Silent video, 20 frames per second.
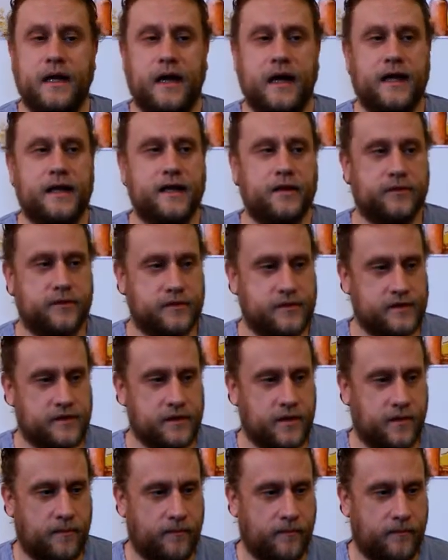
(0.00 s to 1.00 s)
And there are
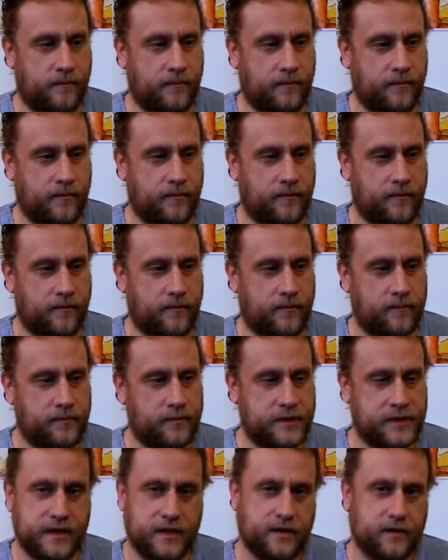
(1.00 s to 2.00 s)
some
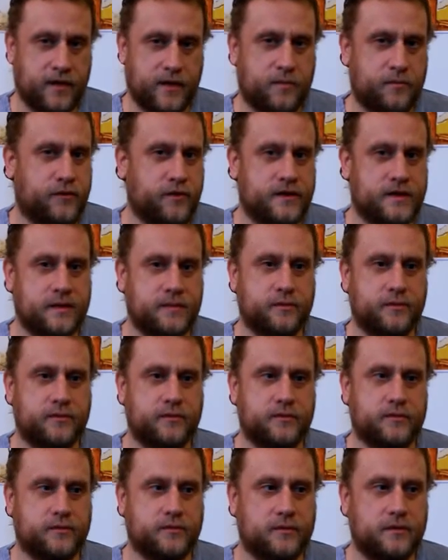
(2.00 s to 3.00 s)
particularly
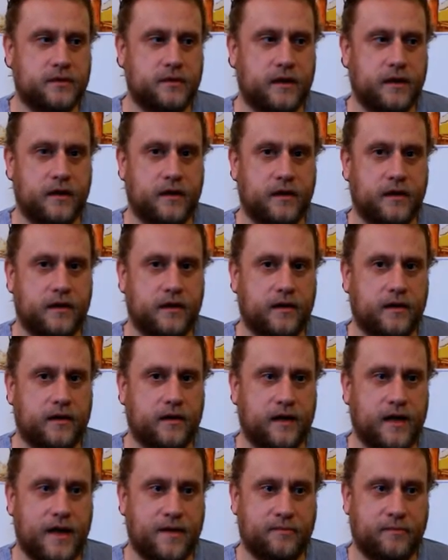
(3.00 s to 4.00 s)
principled
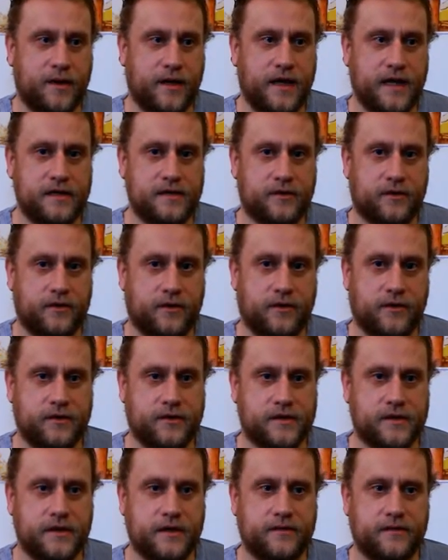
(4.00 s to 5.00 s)
MPs on the
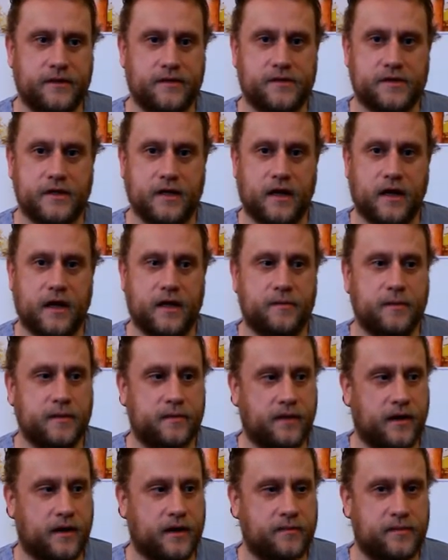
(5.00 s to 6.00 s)
Conservative side,
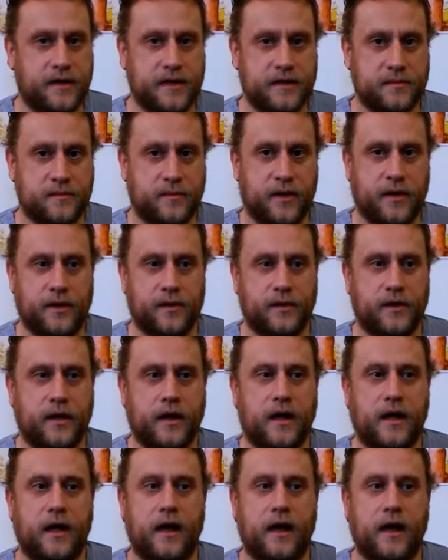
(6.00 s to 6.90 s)
people like Peter Bone,